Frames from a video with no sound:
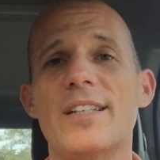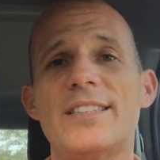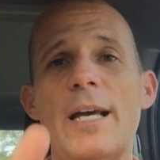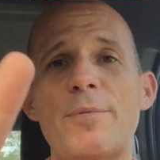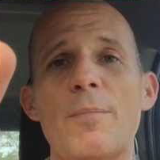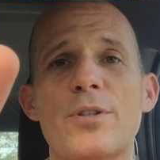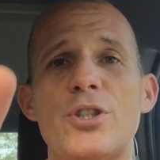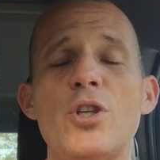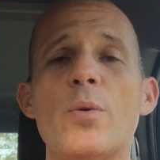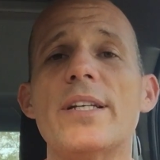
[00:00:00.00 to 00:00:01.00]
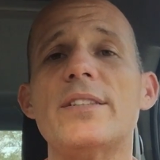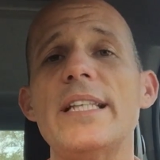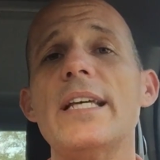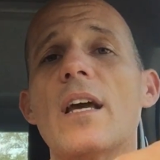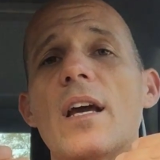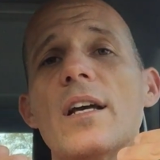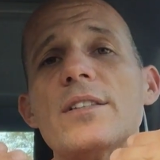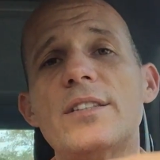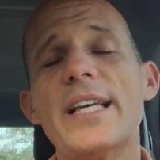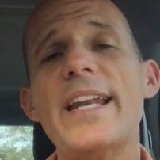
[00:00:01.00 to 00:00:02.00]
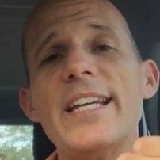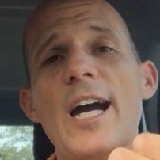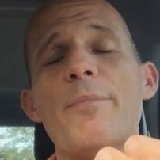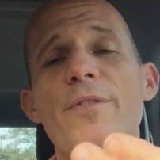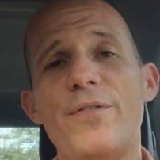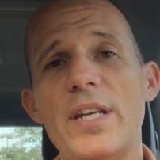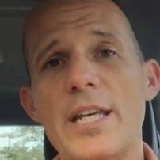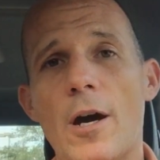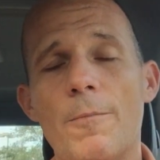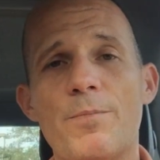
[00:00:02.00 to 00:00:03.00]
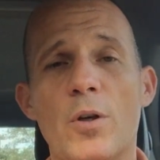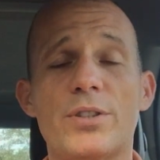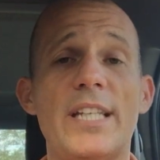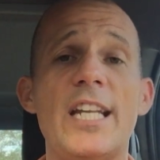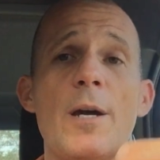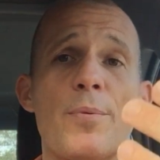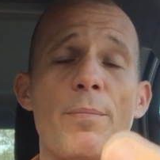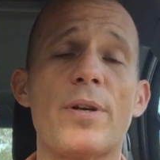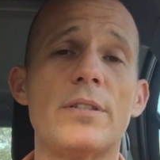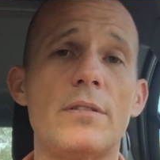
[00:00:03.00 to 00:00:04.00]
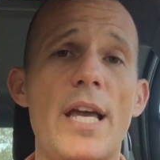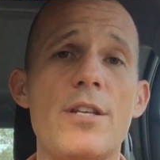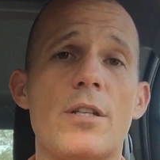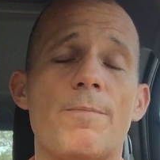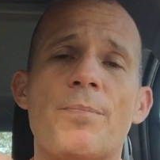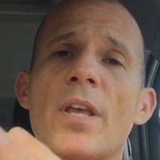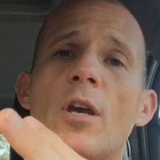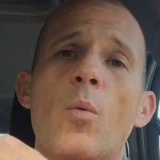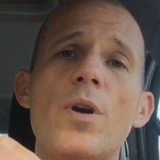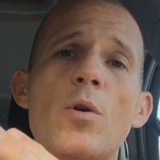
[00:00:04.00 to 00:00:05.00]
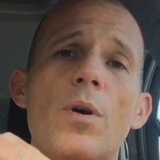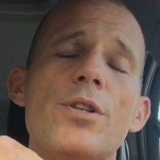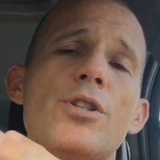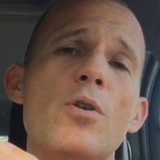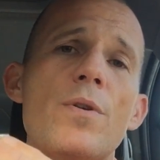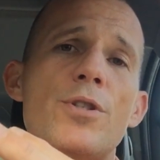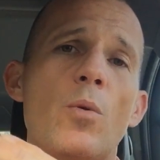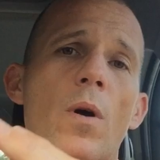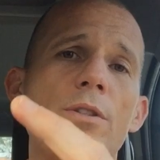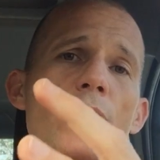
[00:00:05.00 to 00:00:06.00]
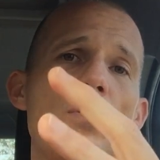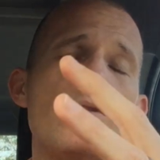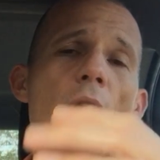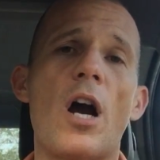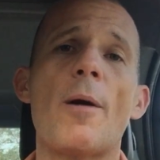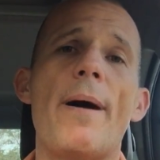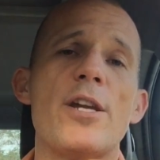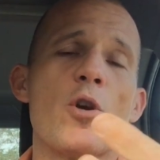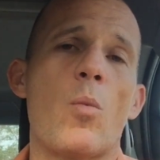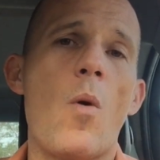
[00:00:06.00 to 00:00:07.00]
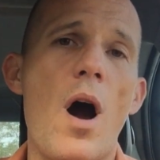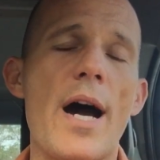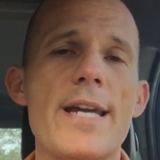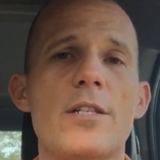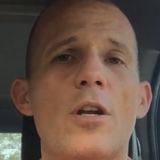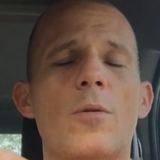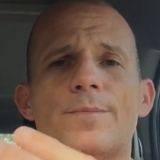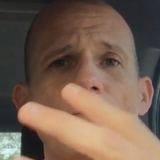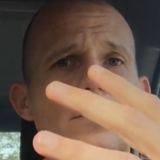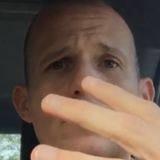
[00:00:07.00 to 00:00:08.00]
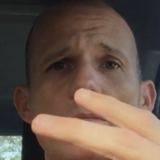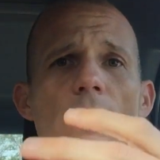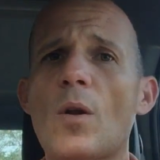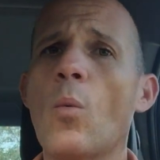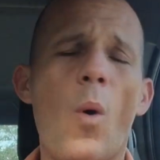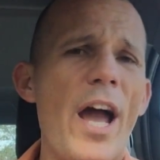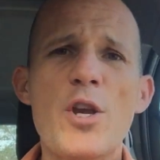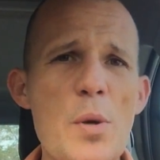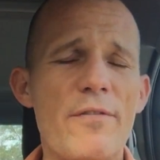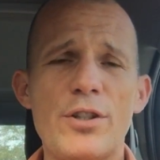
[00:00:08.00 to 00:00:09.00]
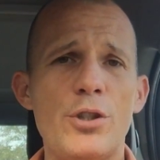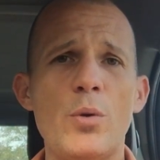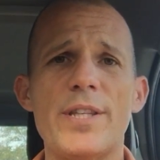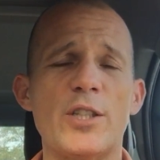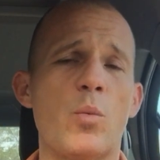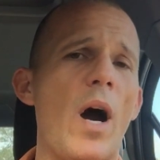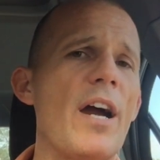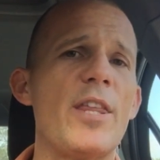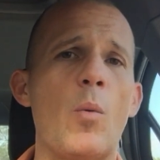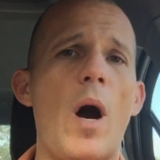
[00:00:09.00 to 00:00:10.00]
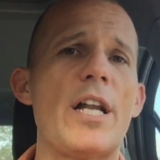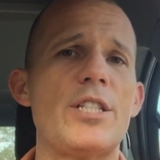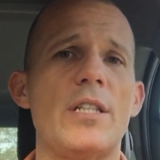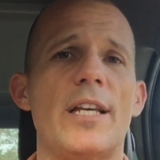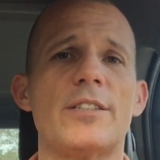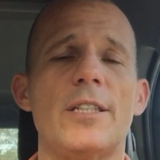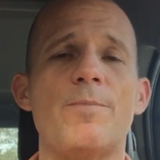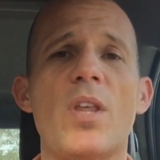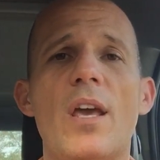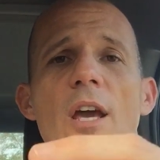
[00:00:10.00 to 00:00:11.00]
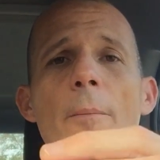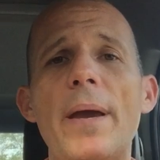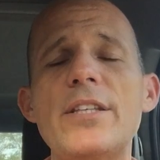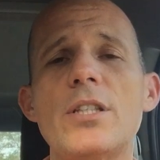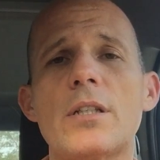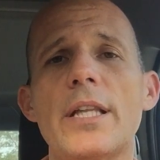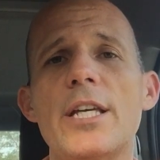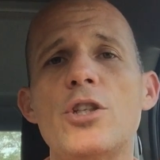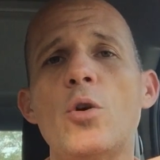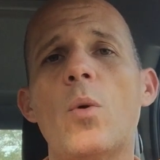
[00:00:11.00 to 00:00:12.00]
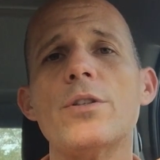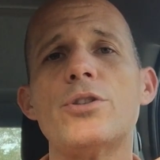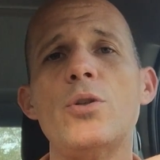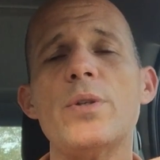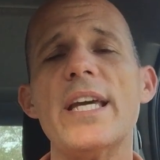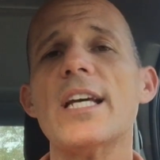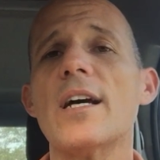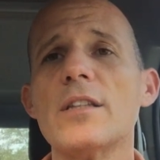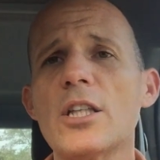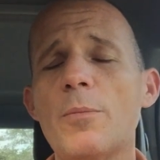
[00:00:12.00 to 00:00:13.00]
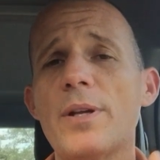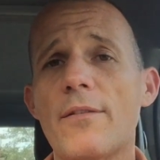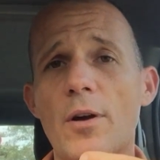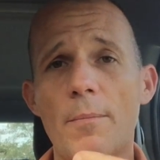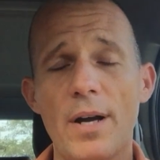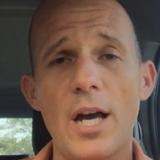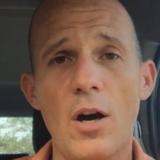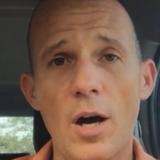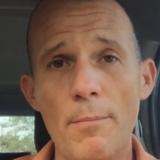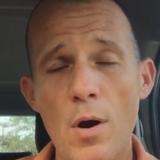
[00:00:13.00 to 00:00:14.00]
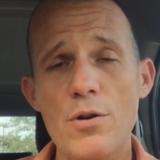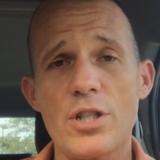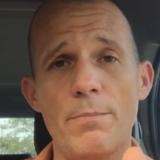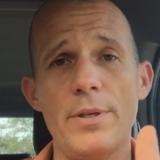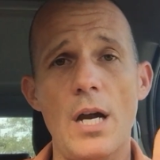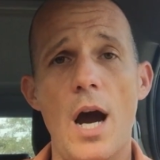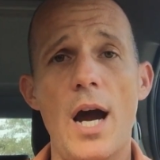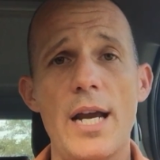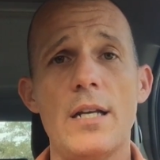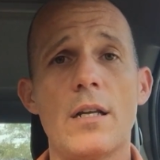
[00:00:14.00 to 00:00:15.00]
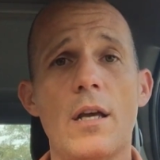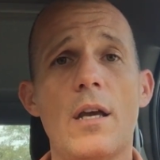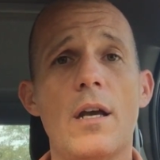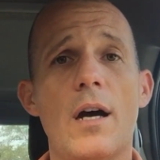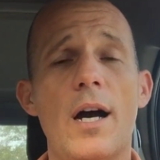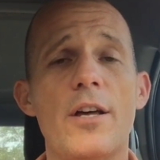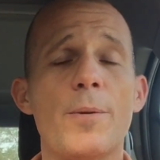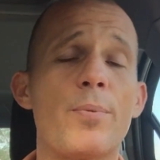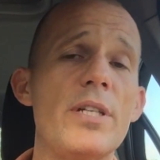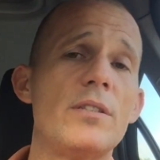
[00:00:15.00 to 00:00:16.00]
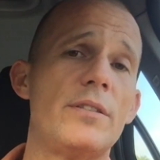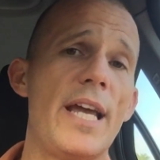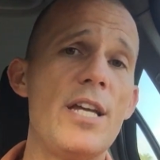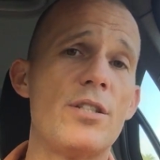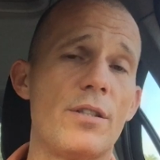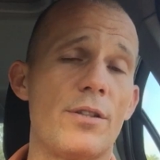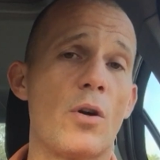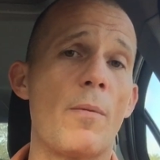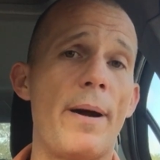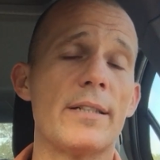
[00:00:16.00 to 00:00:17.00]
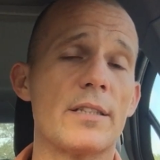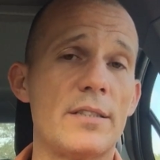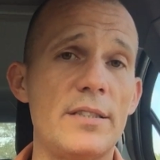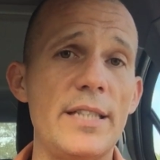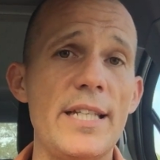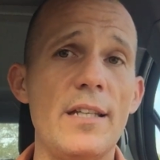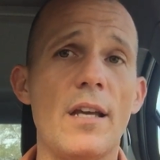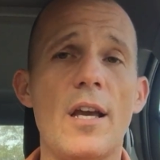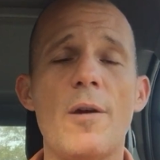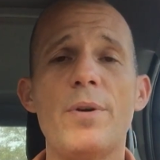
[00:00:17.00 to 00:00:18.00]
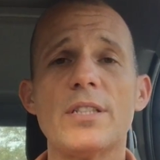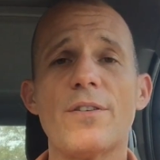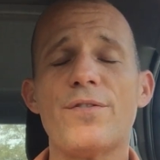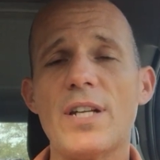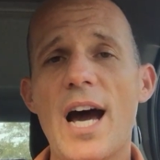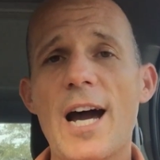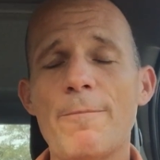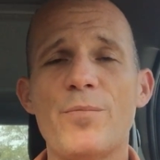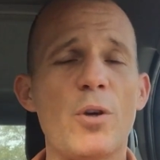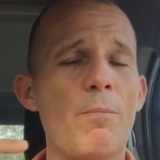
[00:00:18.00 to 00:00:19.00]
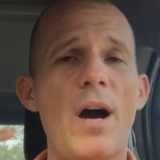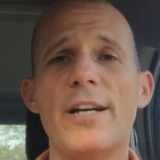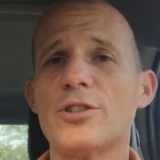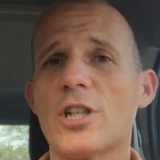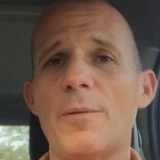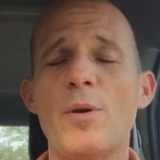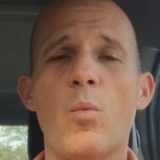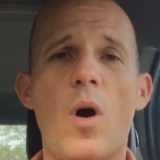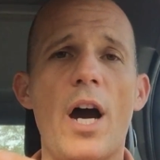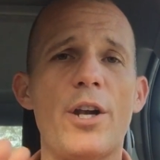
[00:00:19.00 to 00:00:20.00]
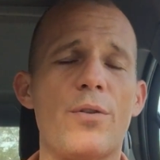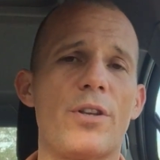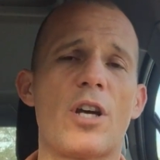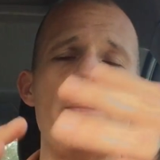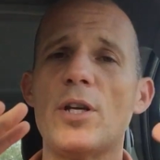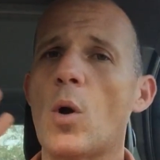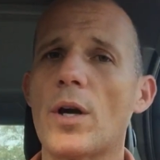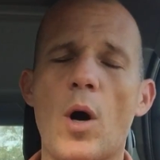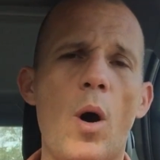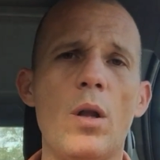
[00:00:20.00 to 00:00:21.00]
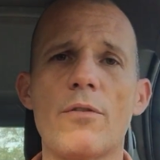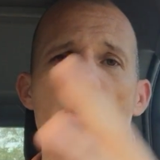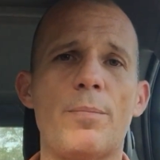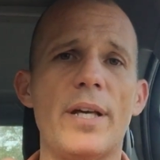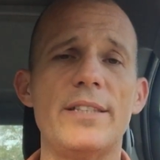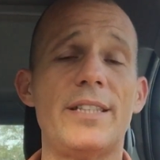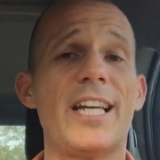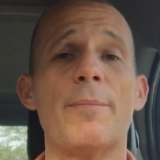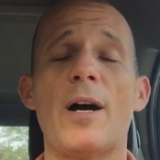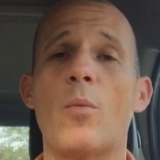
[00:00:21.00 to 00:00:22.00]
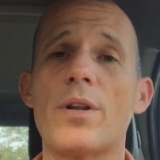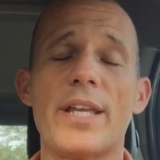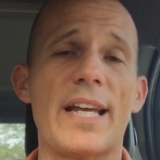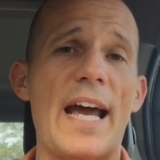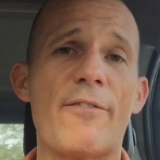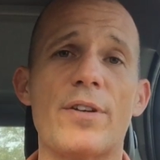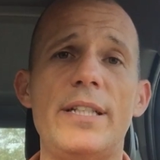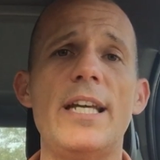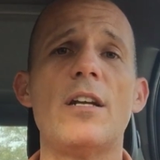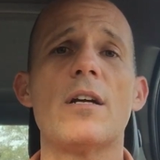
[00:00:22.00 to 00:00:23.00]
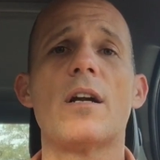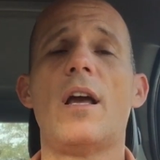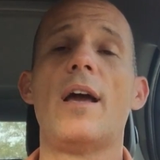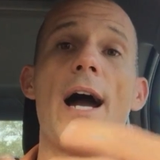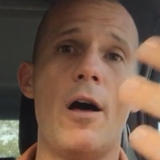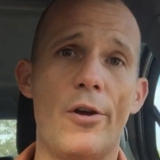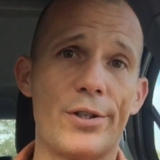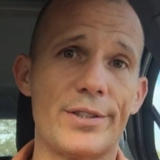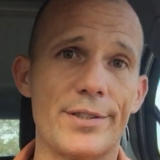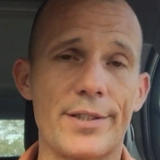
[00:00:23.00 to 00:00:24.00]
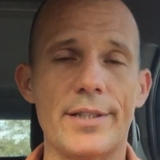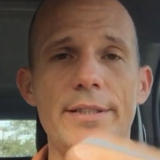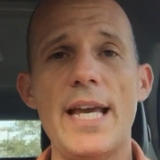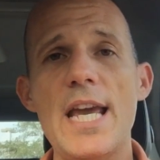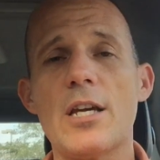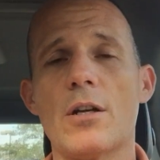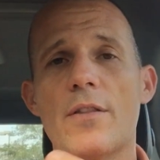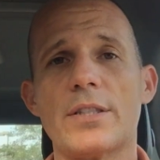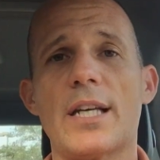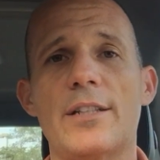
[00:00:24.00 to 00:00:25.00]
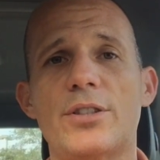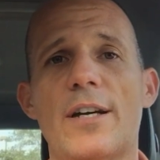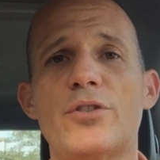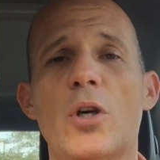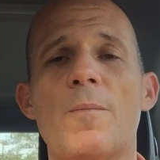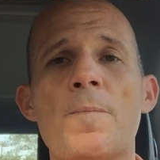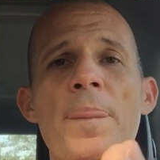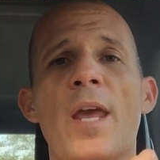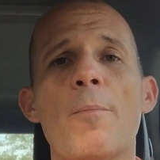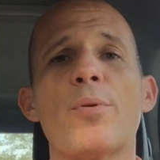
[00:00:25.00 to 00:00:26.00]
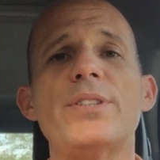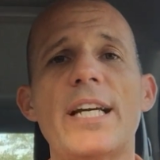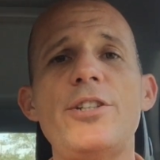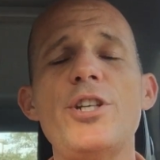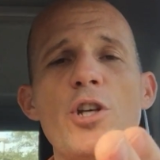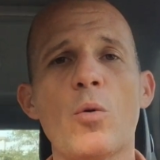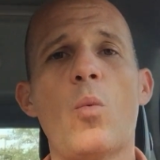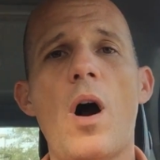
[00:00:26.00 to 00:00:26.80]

Step number two is the setting up the video or setting up your presentation. What you want to do is you want to talk about your why, you know, why you're even doing this. Why are they watching this? And basically you want to get a little bit of emotion behind the presentation that they're about to see, because if not, their minds are going to be wandering. They're going to be going all over the place thinking about what are they going to have for dinner, how long is this going to take, and all this kind of stuff. So presenting your